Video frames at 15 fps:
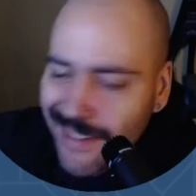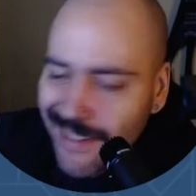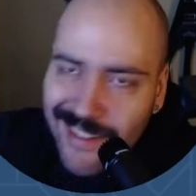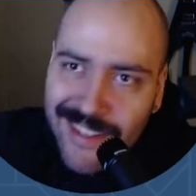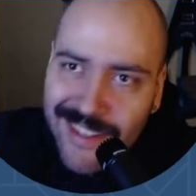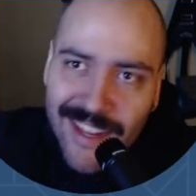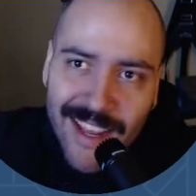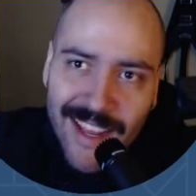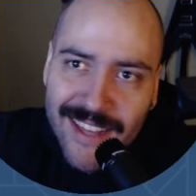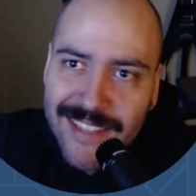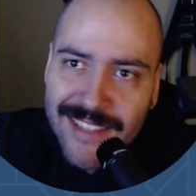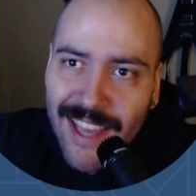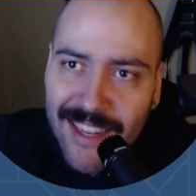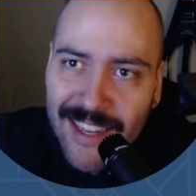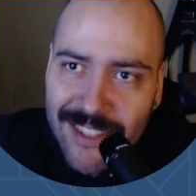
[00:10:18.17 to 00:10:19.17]
I guess
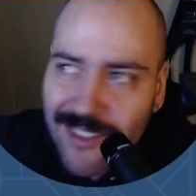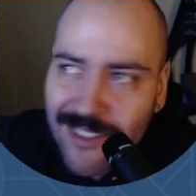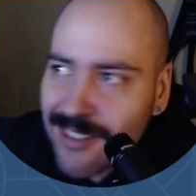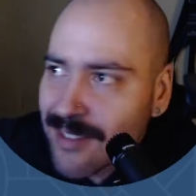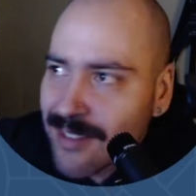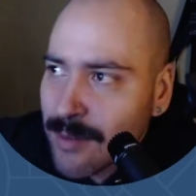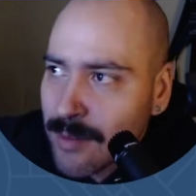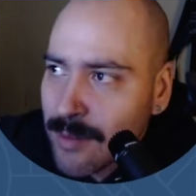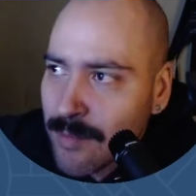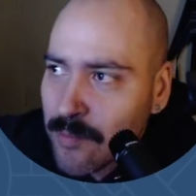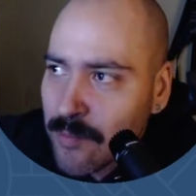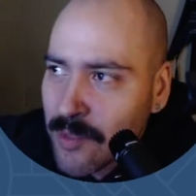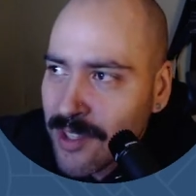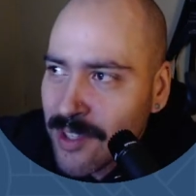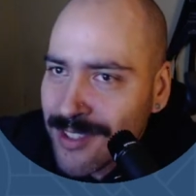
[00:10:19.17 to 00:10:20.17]
actors. But
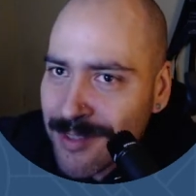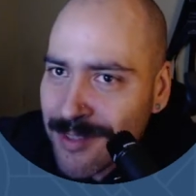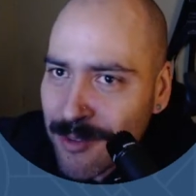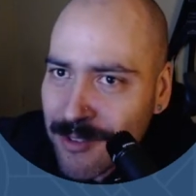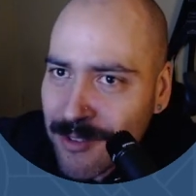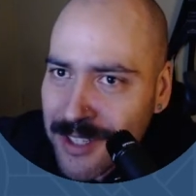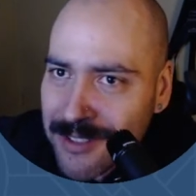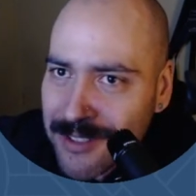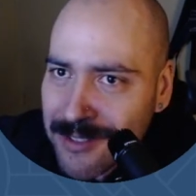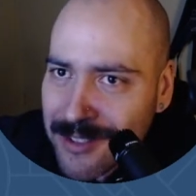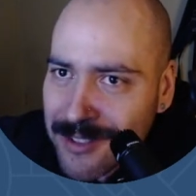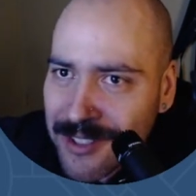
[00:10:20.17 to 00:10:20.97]
there's improvisers too.